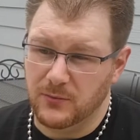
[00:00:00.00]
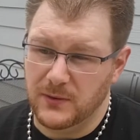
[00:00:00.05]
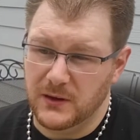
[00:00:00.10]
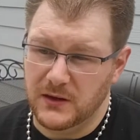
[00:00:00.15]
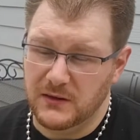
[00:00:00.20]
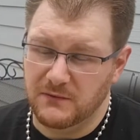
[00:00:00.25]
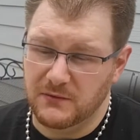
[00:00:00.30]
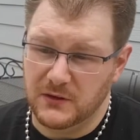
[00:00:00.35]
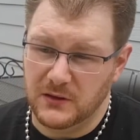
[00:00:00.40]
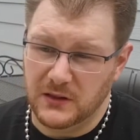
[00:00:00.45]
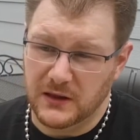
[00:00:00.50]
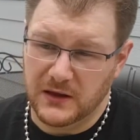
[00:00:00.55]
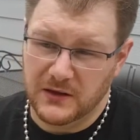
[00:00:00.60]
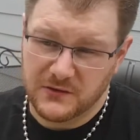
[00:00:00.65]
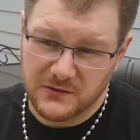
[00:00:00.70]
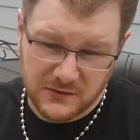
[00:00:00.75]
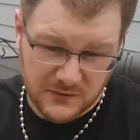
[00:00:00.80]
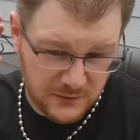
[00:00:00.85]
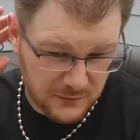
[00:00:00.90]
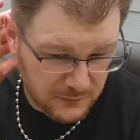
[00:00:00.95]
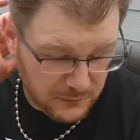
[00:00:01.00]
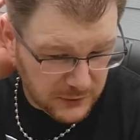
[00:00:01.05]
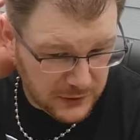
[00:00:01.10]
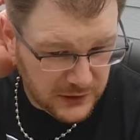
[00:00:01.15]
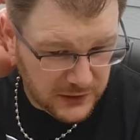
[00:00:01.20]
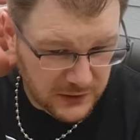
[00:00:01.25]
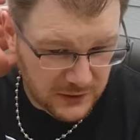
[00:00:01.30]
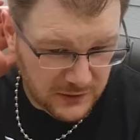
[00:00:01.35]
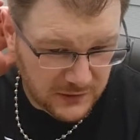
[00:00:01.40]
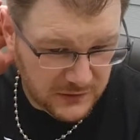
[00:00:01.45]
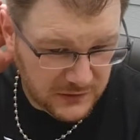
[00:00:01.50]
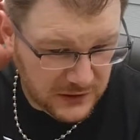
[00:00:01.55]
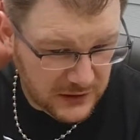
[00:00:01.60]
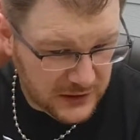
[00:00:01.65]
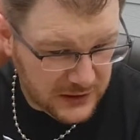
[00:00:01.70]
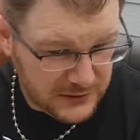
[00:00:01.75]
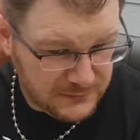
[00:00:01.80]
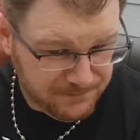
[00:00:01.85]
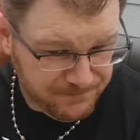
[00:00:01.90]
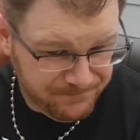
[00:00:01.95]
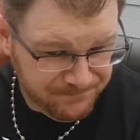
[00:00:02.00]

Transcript: be even less ridiculously hot.